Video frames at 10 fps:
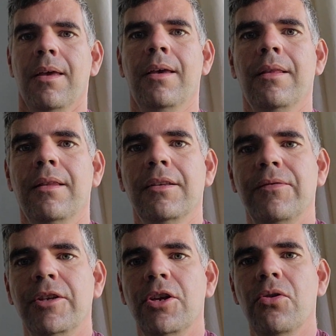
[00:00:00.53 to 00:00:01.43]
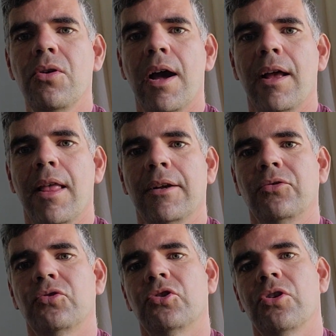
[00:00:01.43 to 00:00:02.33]
In this video, I like
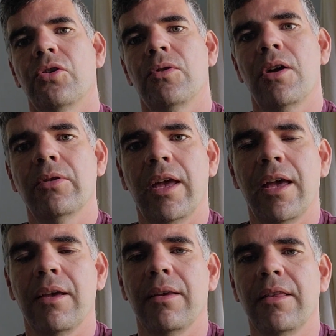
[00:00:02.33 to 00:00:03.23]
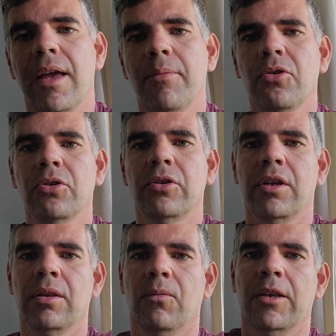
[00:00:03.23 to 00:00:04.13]
to show you around a neighborhood
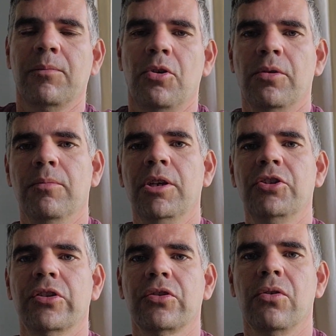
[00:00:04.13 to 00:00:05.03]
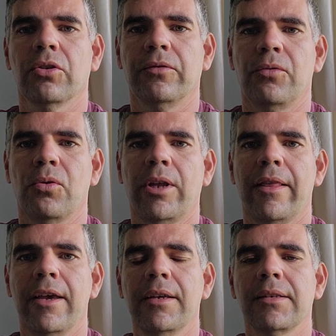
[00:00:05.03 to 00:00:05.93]
in West Boynton Beach. It's called Verona
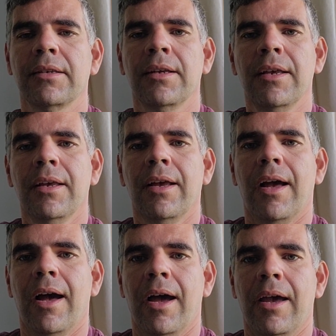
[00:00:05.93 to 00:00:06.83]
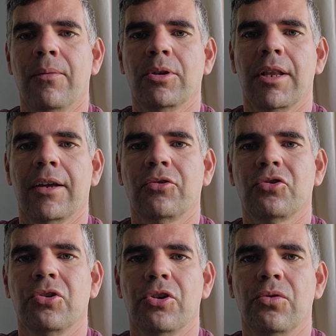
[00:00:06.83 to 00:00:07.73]
Lakes. I would like to
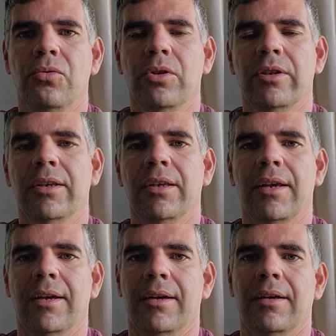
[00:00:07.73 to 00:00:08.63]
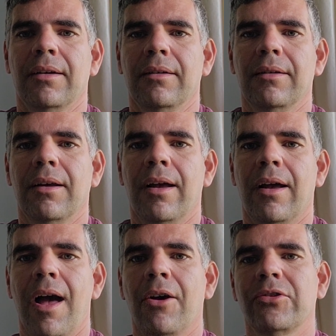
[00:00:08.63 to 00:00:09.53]
show you the
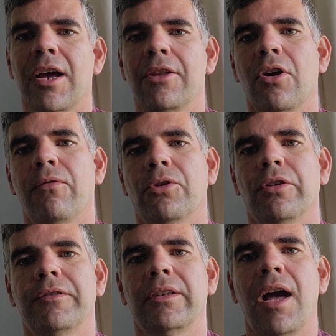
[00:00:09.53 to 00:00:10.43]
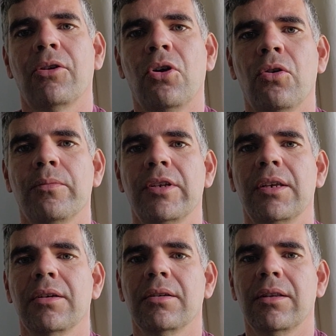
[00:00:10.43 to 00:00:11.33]
outside of one of the townhomes
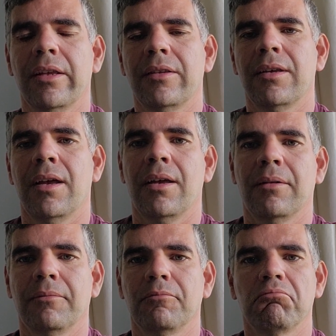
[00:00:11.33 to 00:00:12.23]
here that